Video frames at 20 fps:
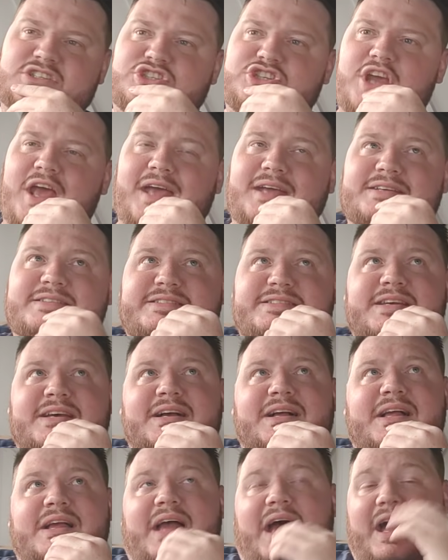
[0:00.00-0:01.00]
Czechs.
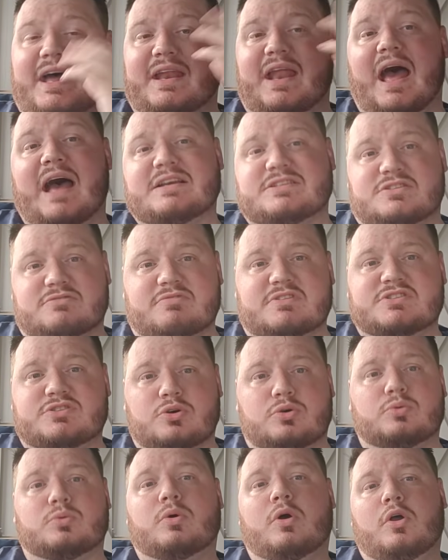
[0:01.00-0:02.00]
And as a
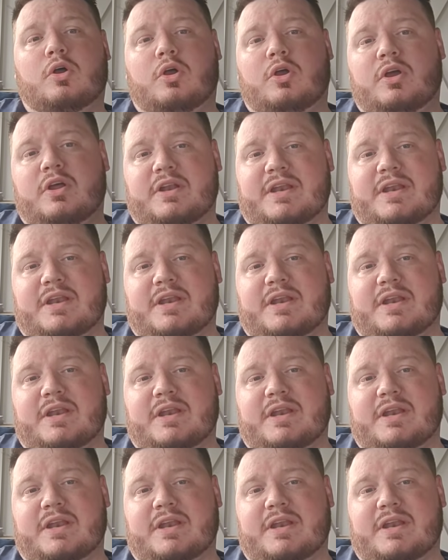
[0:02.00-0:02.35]
result,